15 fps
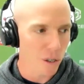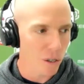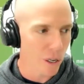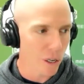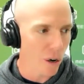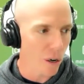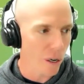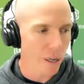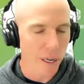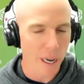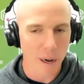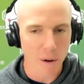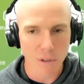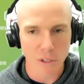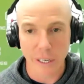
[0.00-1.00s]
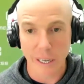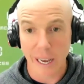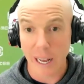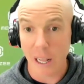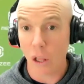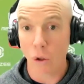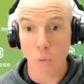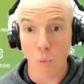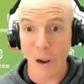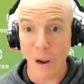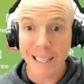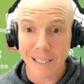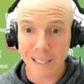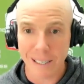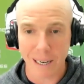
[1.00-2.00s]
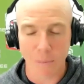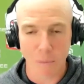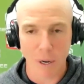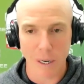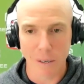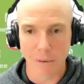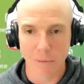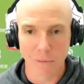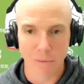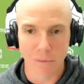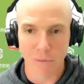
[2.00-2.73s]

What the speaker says: because then I can go and see when someone